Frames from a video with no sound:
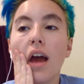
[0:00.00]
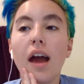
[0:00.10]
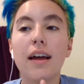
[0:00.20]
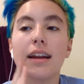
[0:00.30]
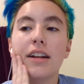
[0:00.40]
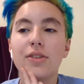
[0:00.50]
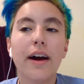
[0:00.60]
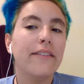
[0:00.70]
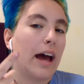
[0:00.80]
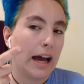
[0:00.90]
And I do
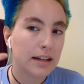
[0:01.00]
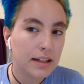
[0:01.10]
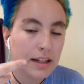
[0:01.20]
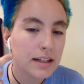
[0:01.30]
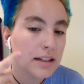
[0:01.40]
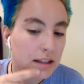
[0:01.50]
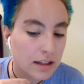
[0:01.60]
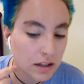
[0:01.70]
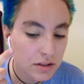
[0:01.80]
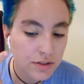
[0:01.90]
have acne
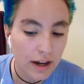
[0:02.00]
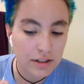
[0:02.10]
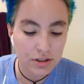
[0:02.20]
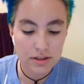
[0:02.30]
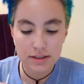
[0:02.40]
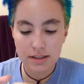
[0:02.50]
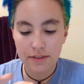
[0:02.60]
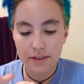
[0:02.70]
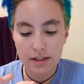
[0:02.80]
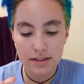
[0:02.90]
and scratches and
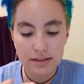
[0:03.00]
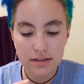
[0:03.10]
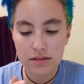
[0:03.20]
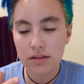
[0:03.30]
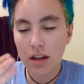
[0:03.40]
stuff because